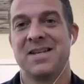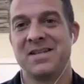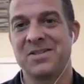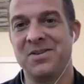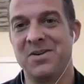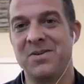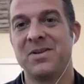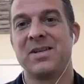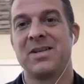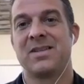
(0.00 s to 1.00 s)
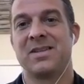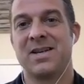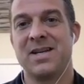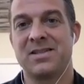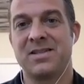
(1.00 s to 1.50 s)
So
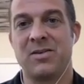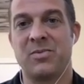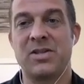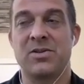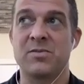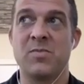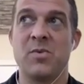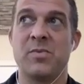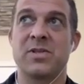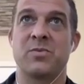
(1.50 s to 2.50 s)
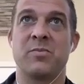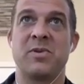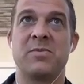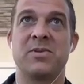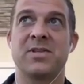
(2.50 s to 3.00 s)
I celebrate those moments when
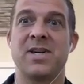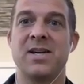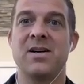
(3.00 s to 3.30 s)
people say,